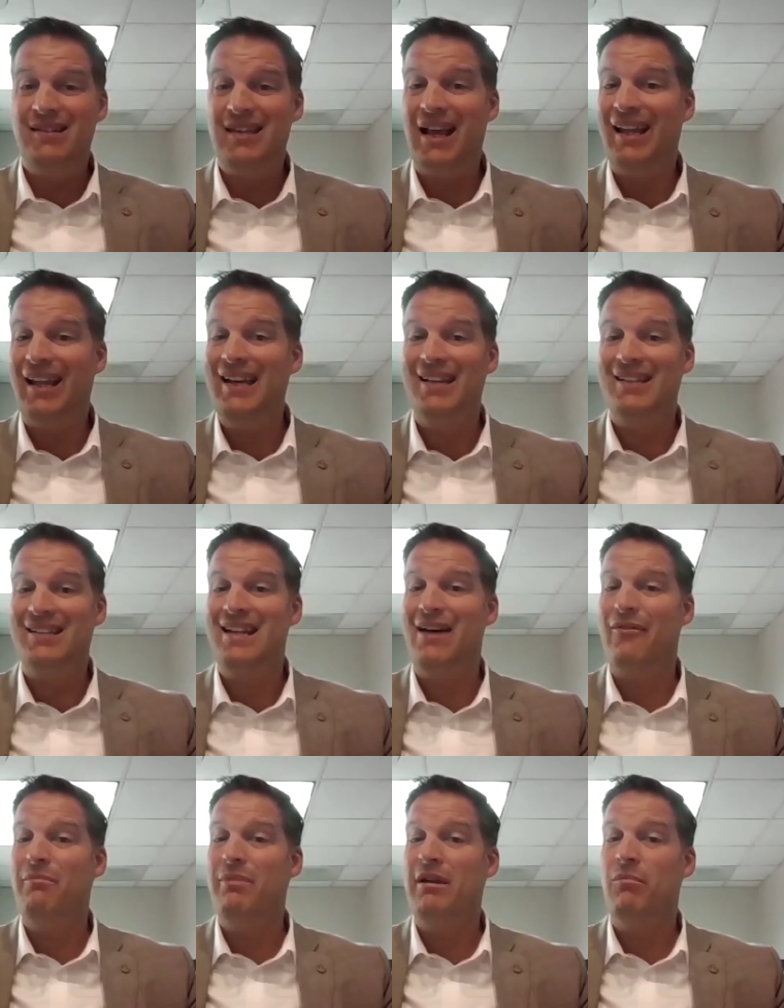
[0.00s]
Selling has
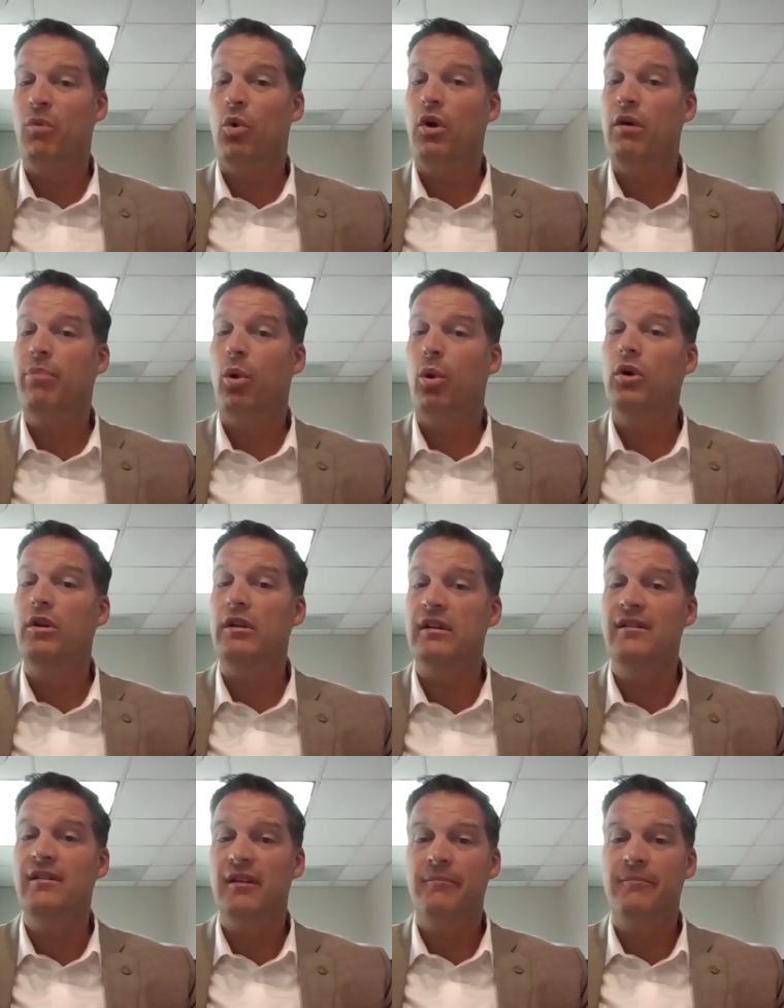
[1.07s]
never been more
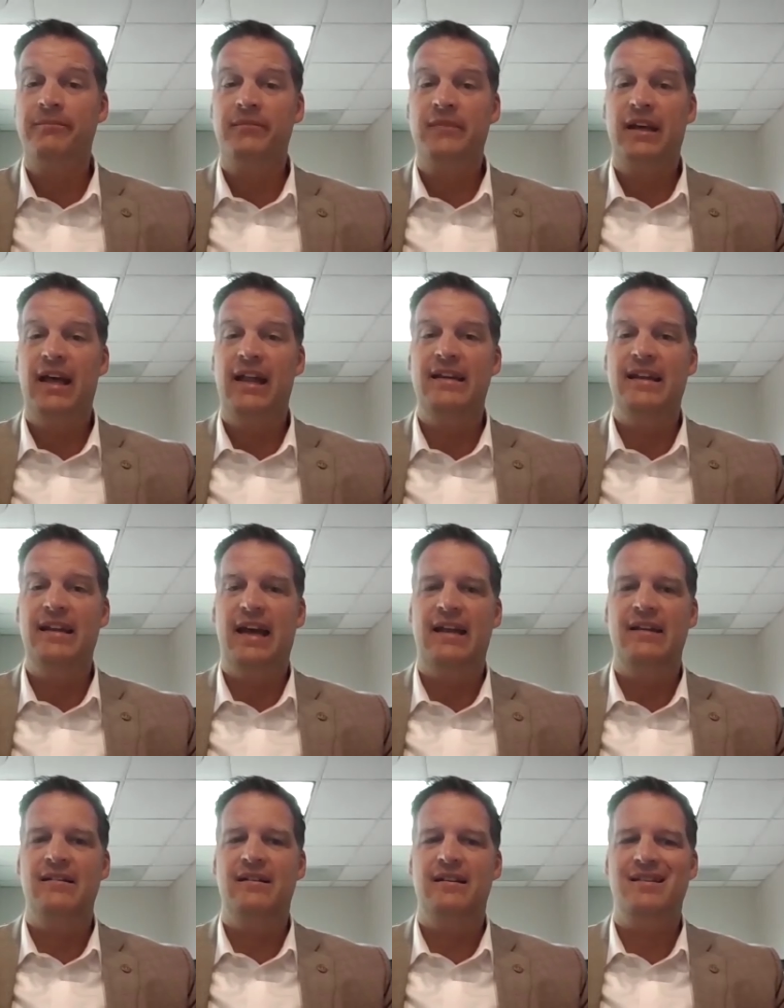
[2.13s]
important and
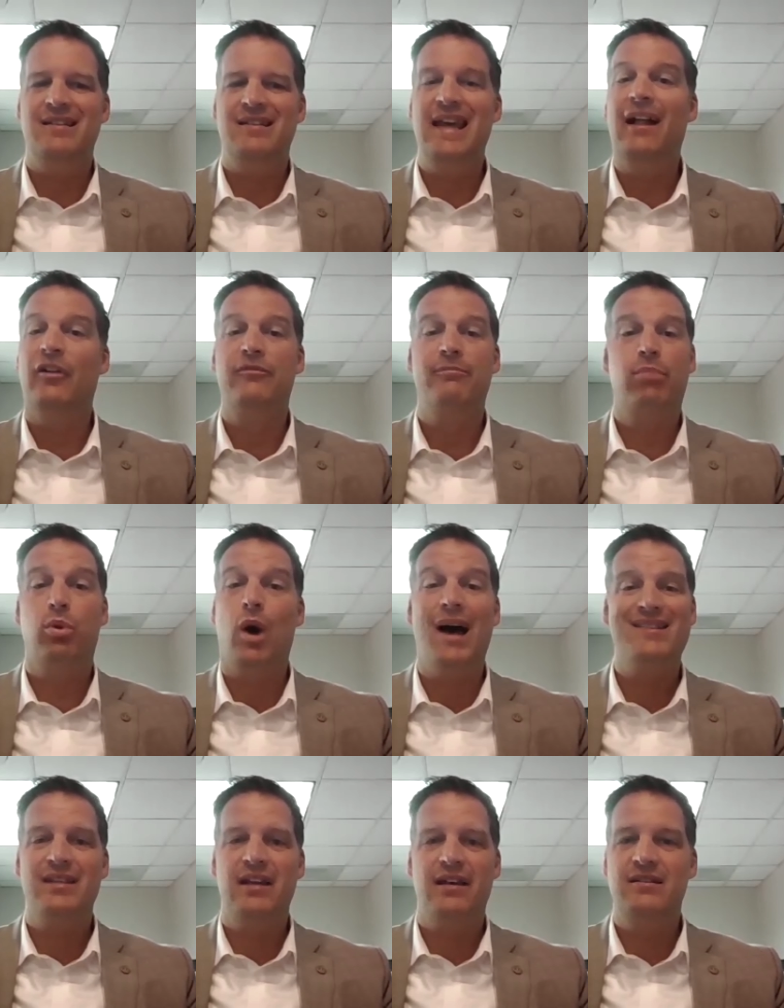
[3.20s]
and the sales
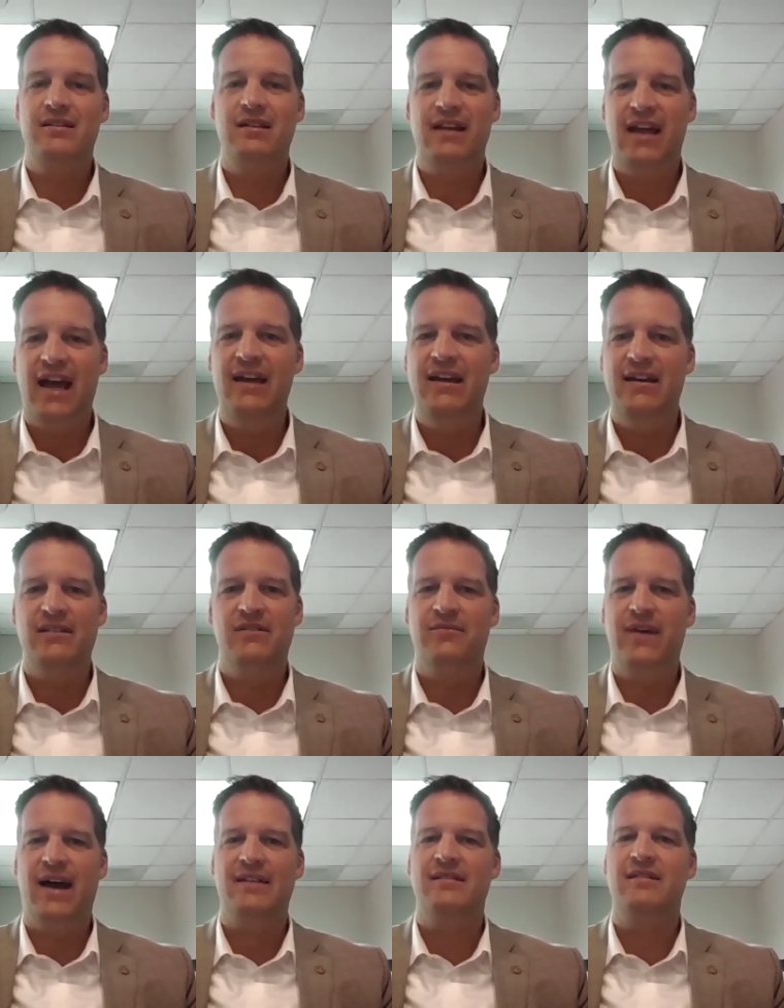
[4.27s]
process today is
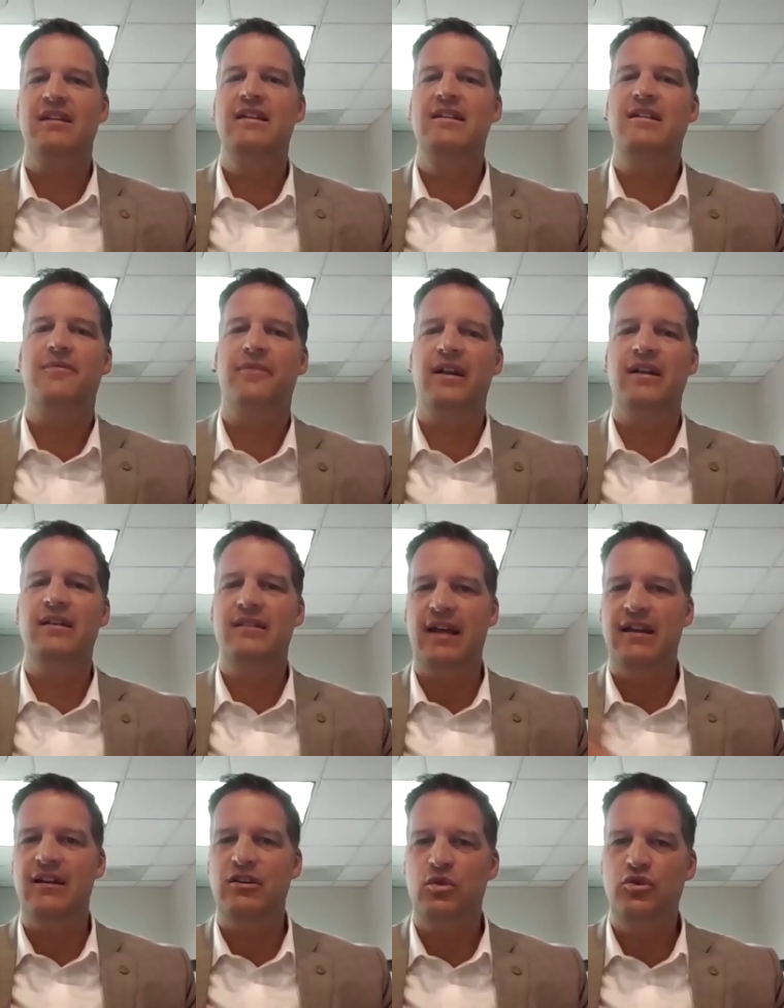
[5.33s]
vastly different
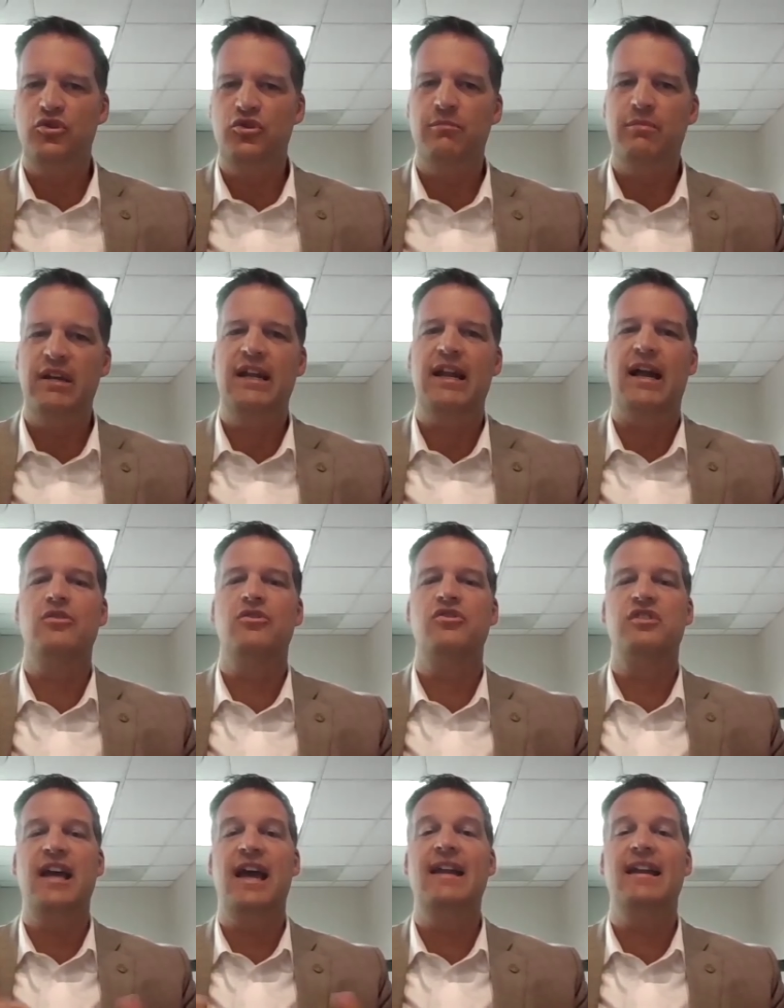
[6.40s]
than it used to be and
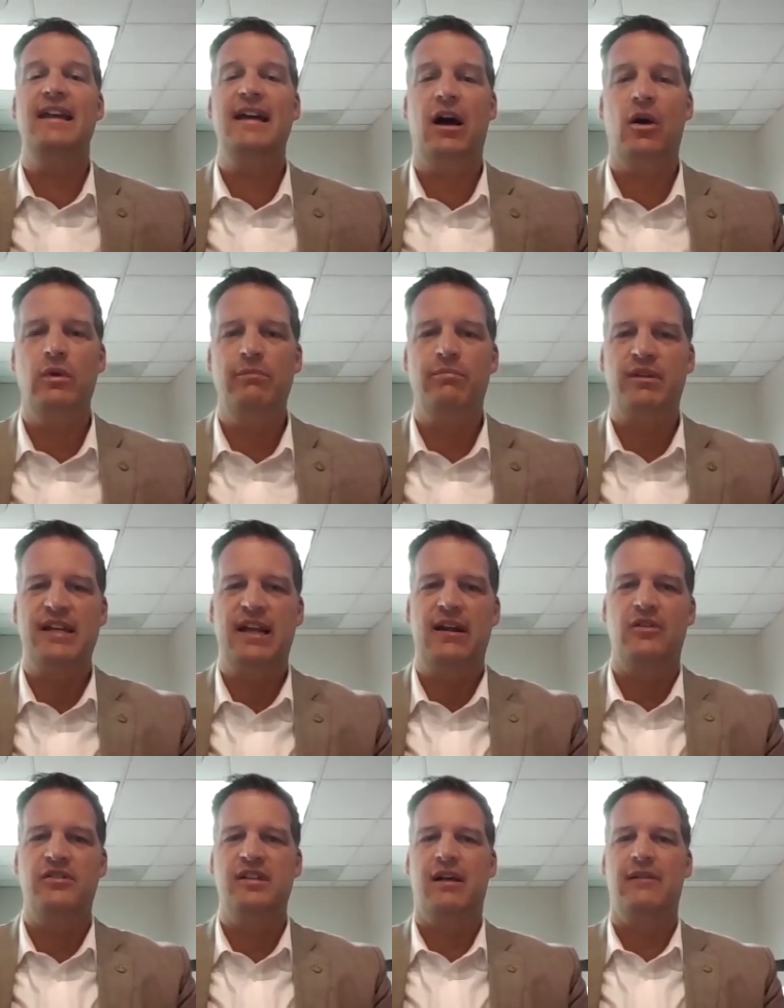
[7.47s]
understanding how we present
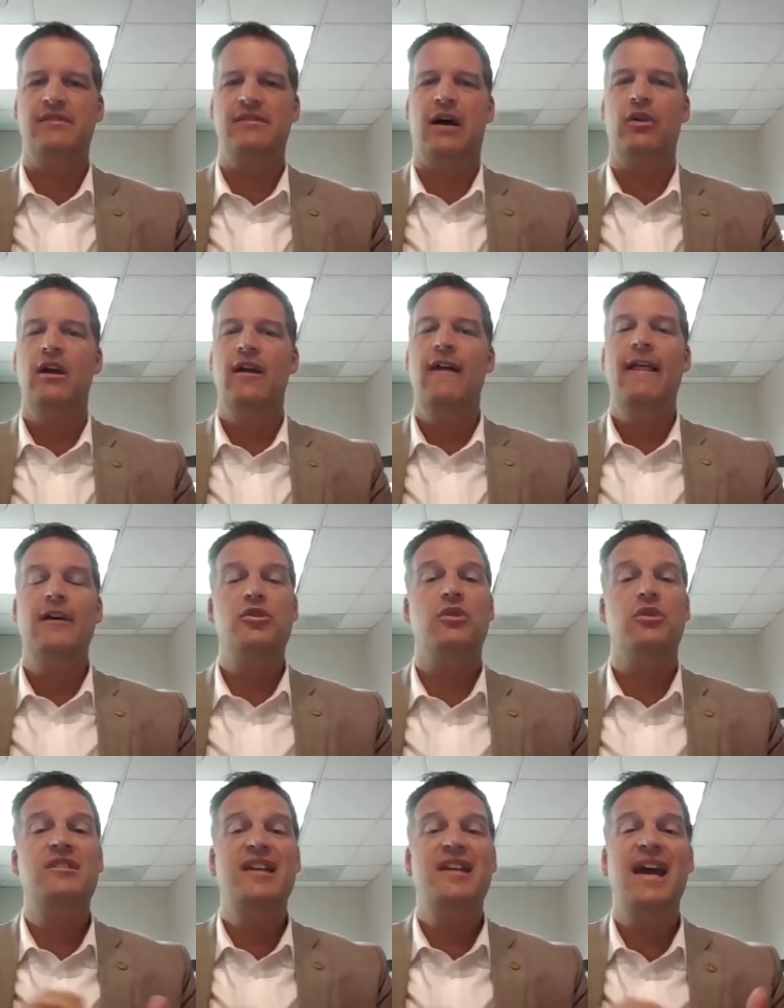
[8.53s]
ourselves out
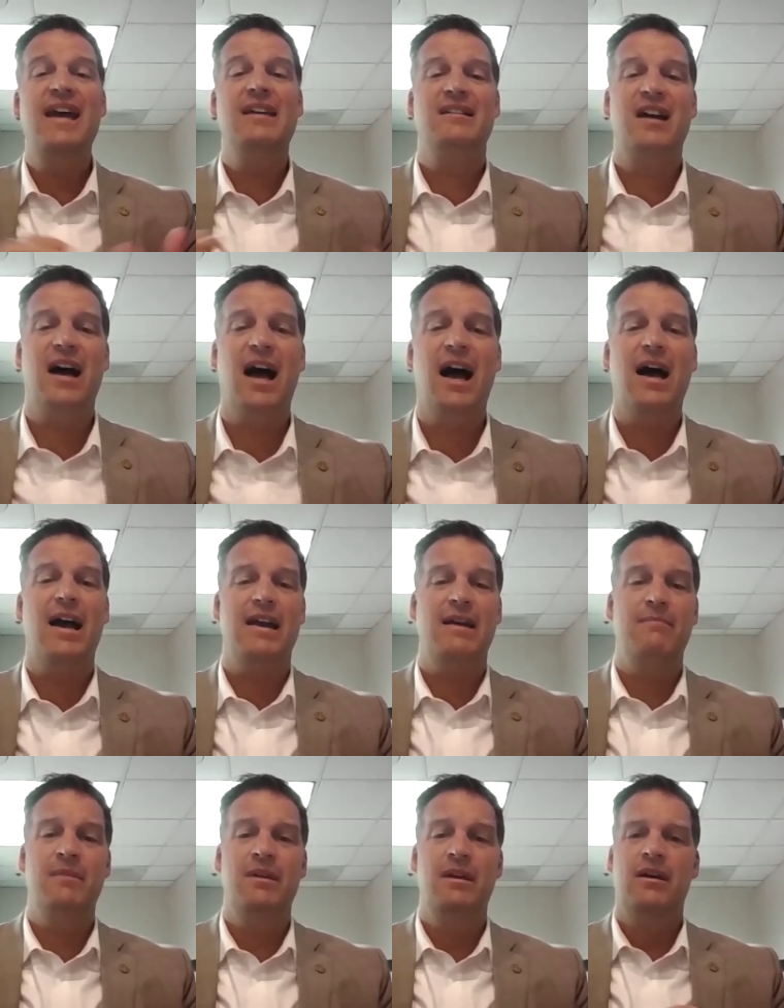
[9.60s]
so take
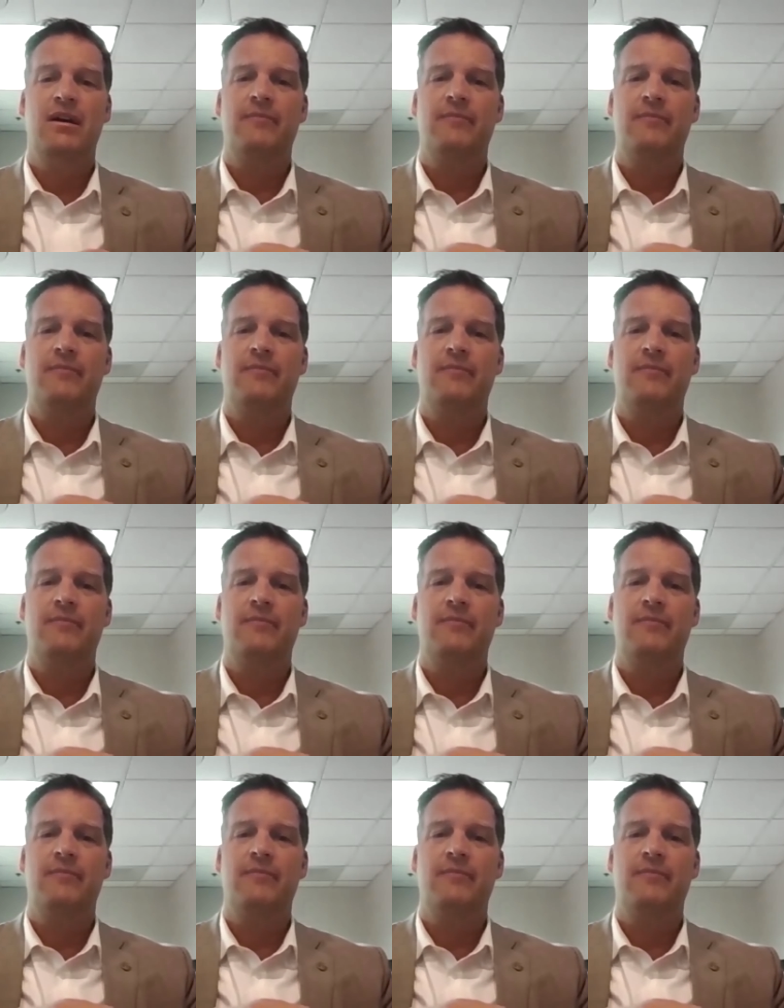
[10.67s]
time